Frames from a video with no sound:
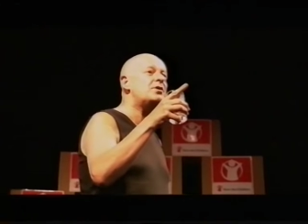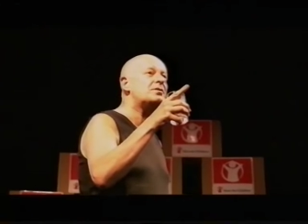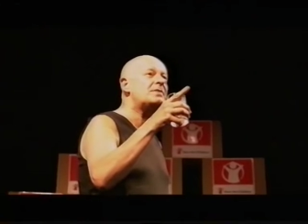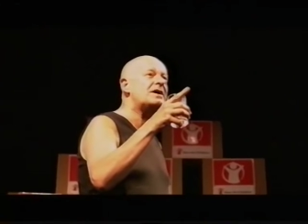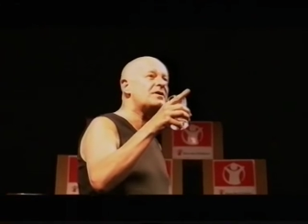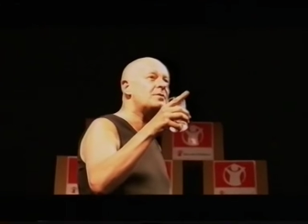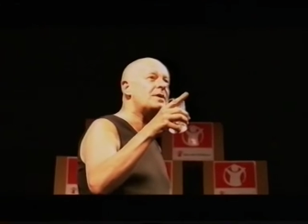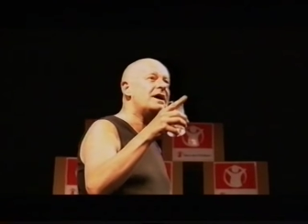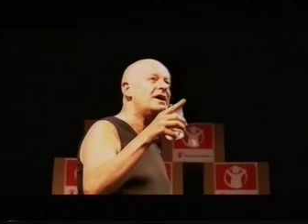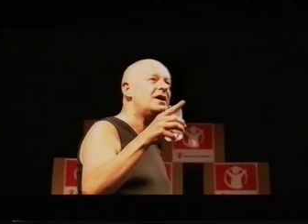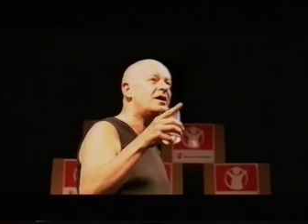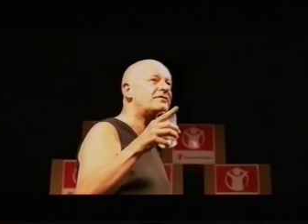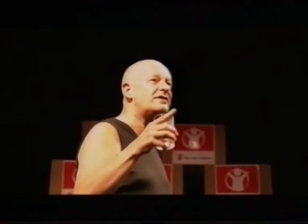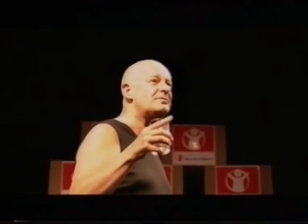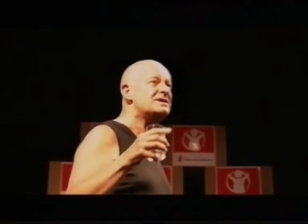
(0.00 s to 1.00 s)
wrong, by the way,
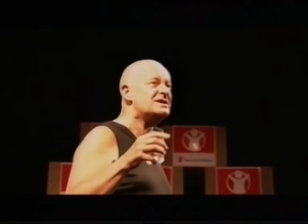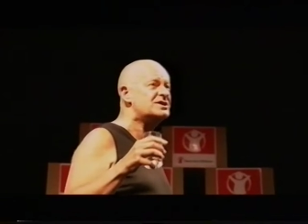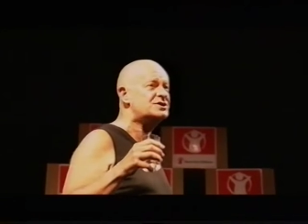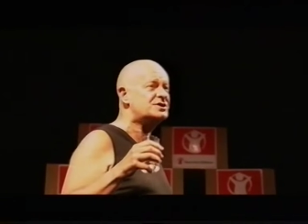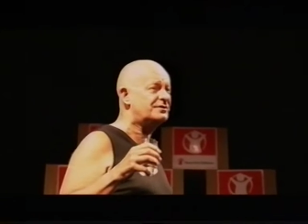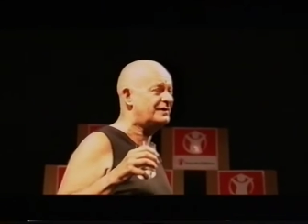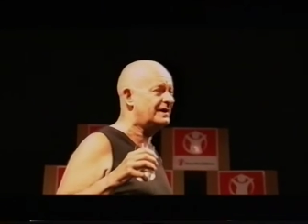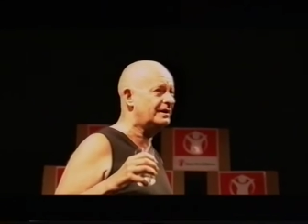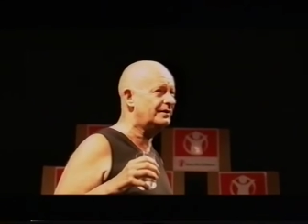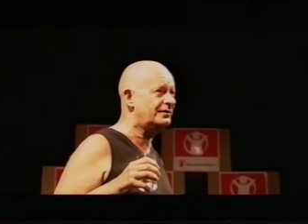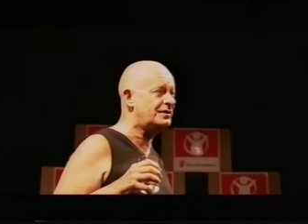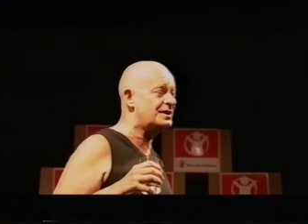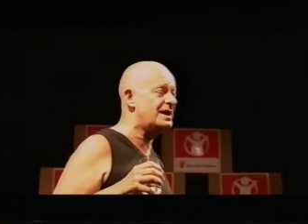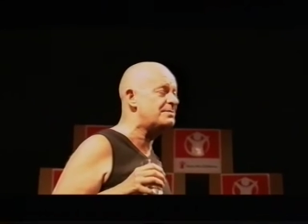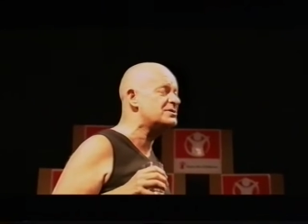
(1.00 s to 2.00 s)
of our Minister of Health.
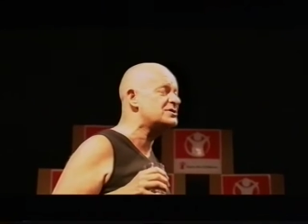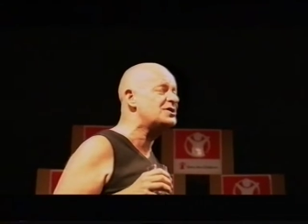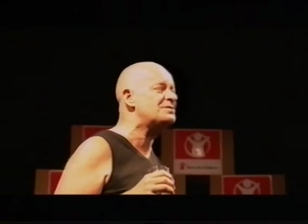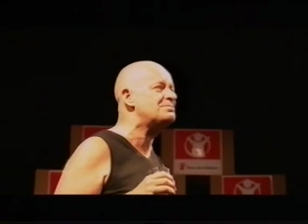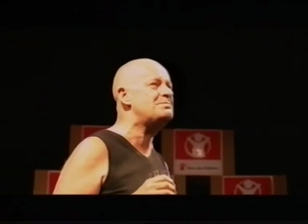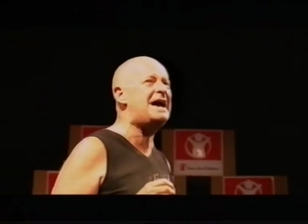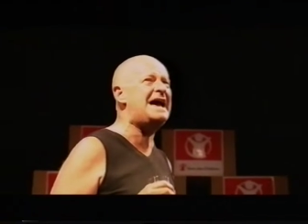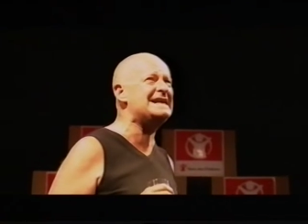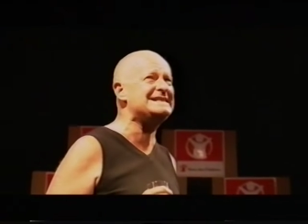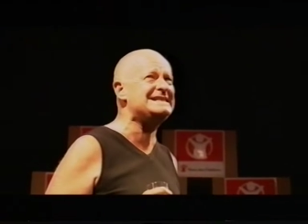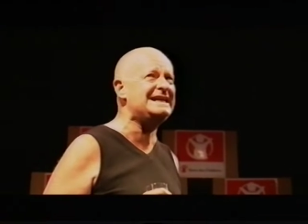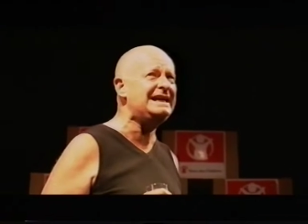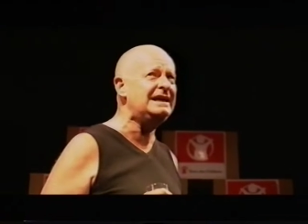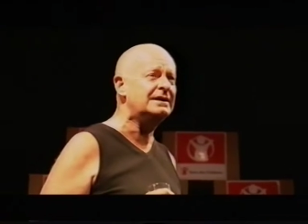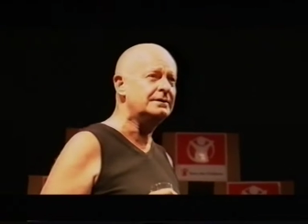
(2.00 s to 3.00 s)
Her name is not
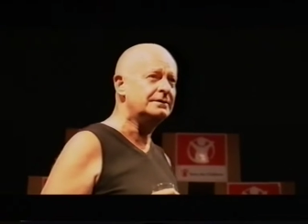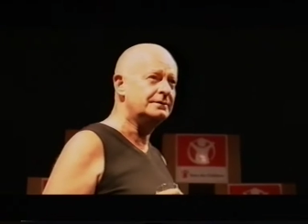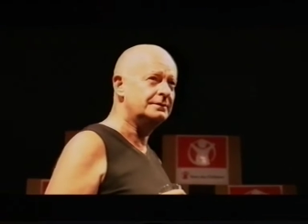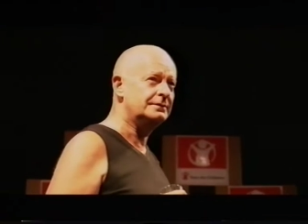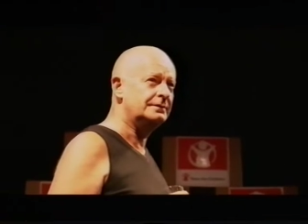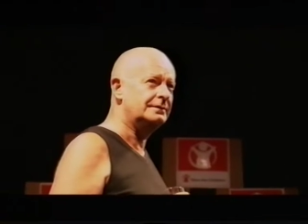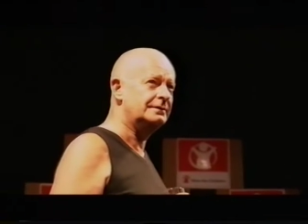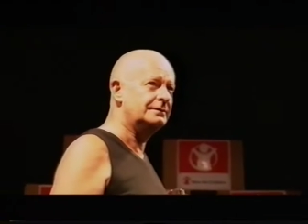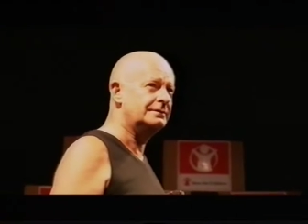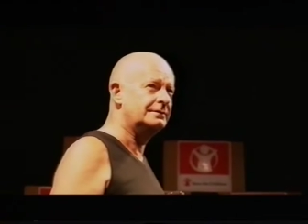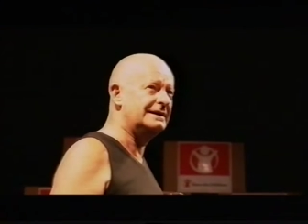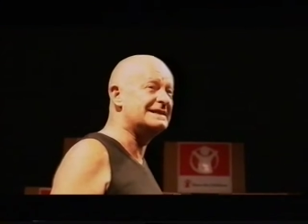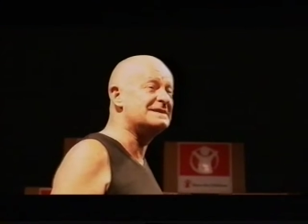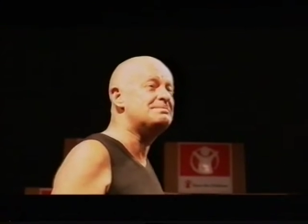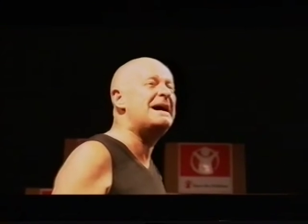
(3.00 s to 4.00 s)
Mandy.
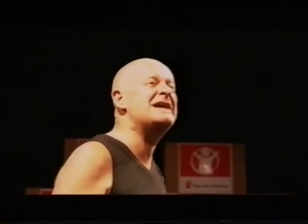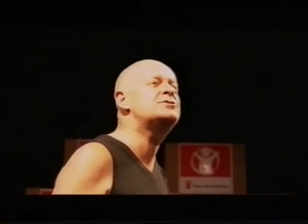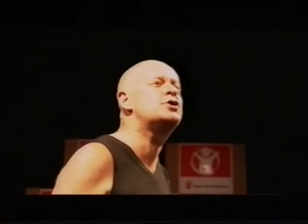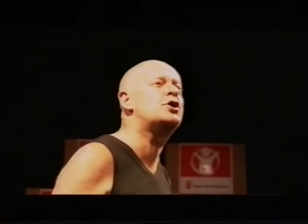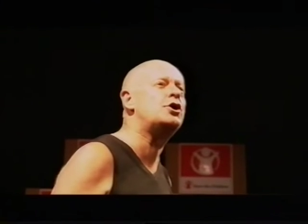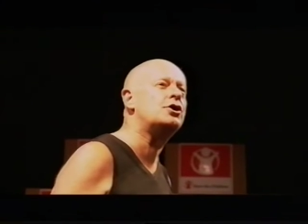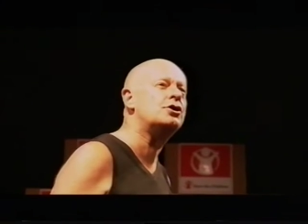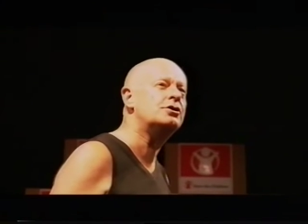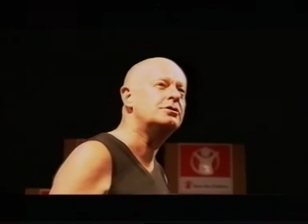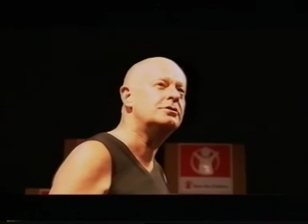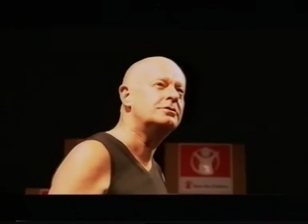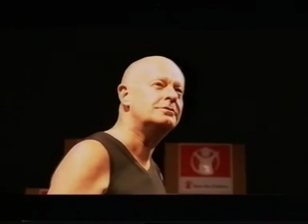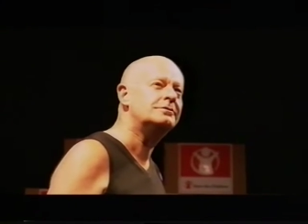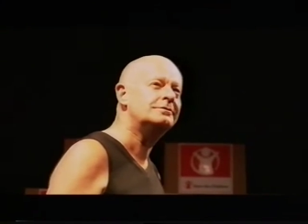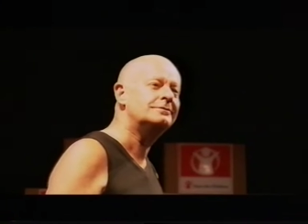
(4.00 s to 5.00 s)
It's Manto.
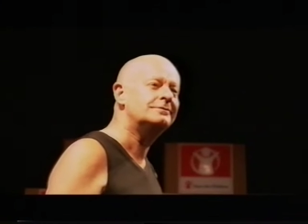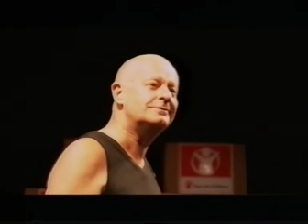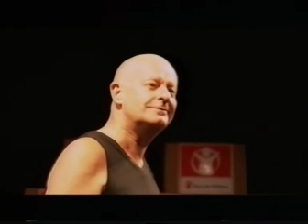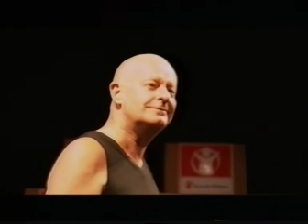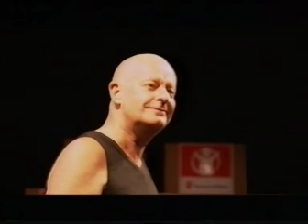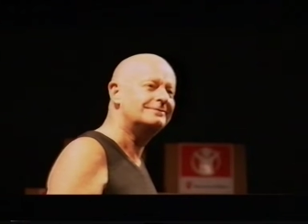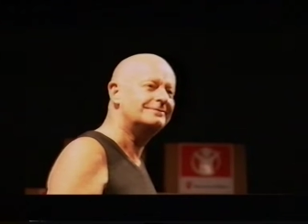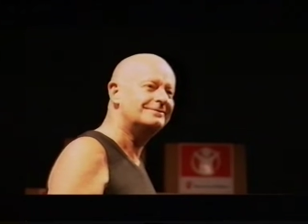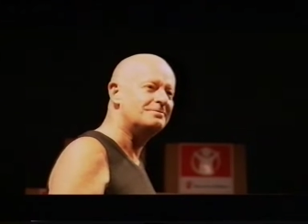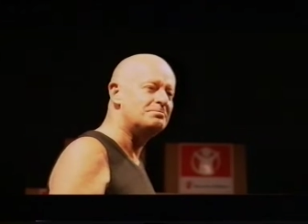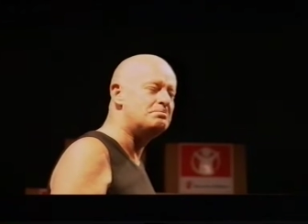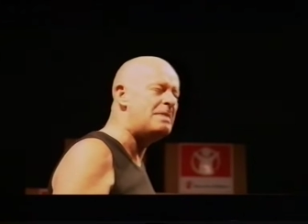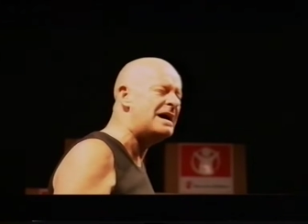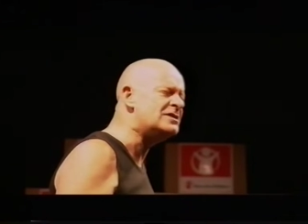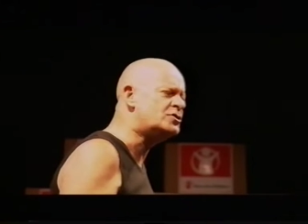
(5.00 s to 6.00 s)

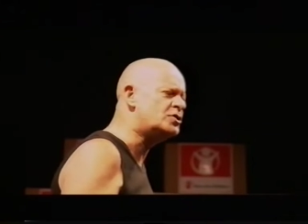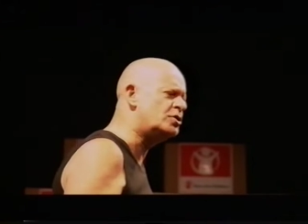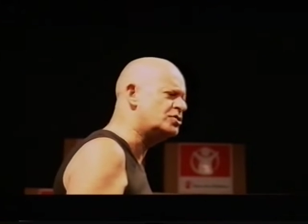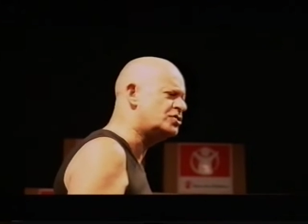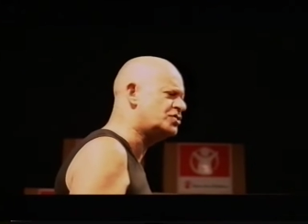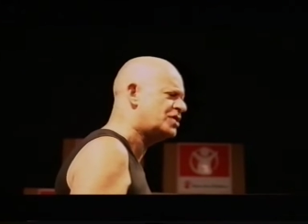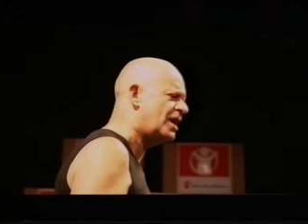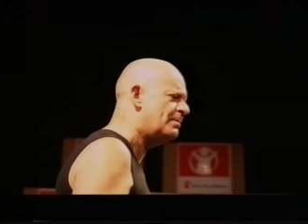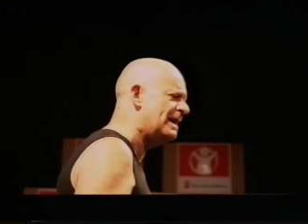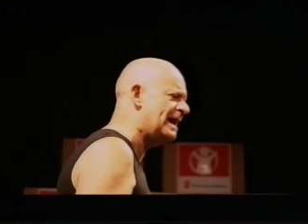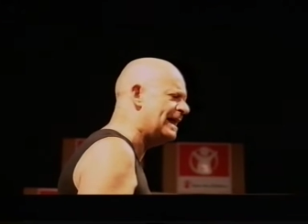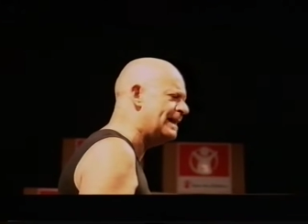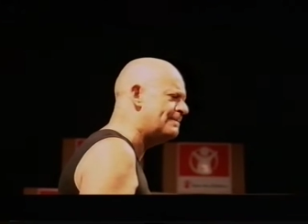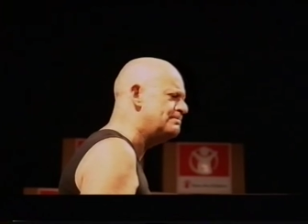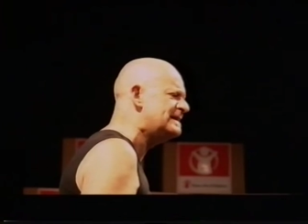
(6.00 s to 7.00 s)
Manto
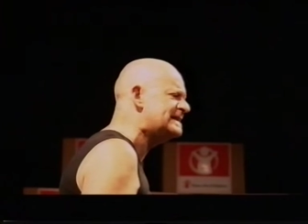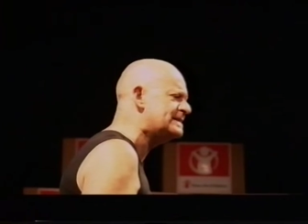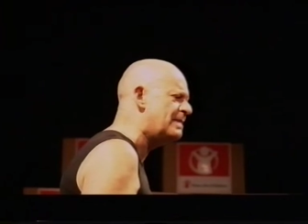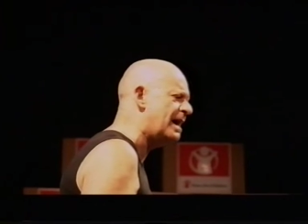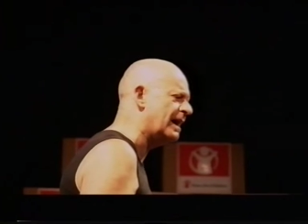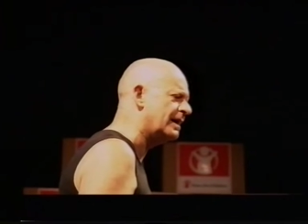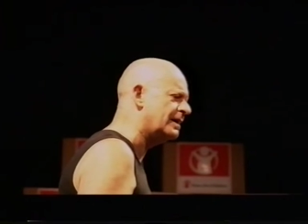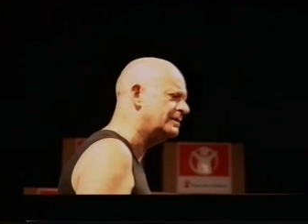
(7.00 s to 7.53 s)
Chabalala Mitsima.